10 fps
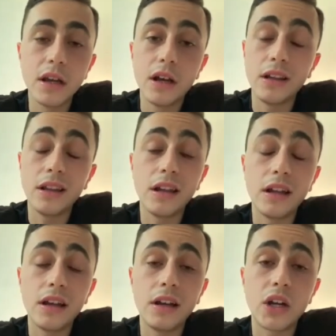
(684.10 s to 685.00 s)

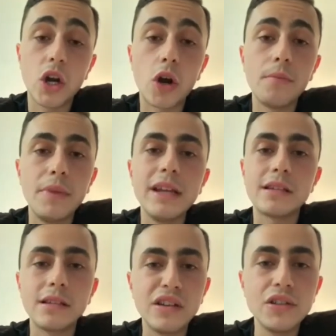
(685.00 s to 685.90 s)
a
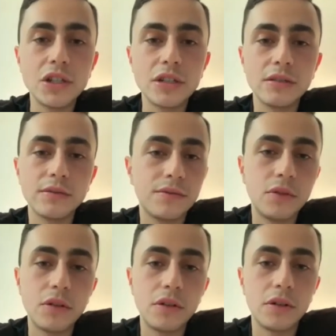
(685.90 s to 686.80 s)
carb-based lunch
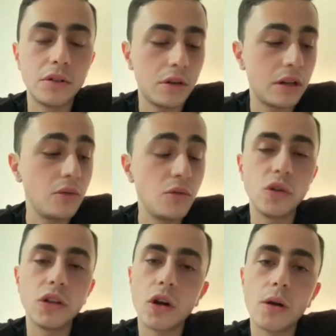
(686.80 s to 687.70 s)
I use
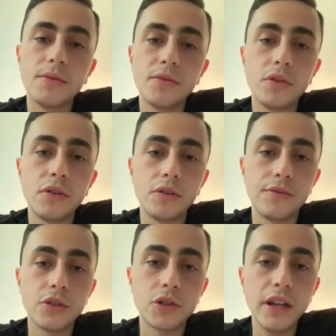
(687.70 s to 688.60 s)
all the carbs for
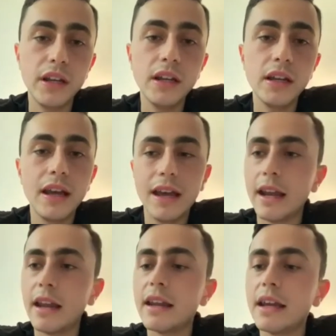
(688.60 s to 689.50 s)
training.
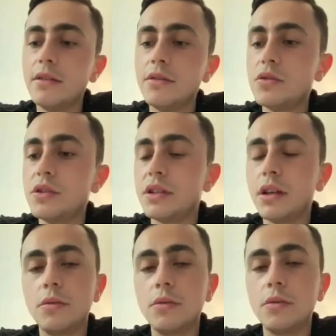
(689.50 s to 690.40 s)
And at night, usually
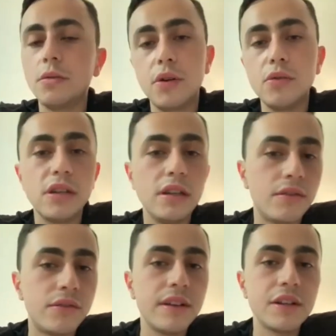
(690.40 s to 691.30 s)
stick with a protein, a
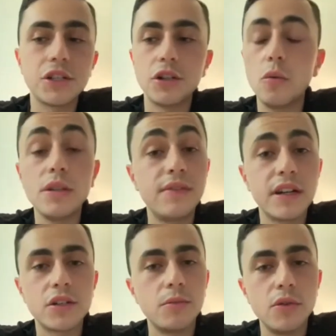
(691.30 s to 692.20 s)
fish, always
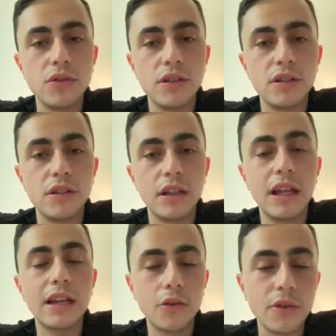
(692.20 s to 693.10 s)
vegetables, and a
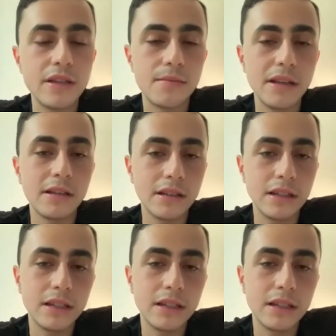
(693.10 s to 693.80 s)
lot of greens, basically.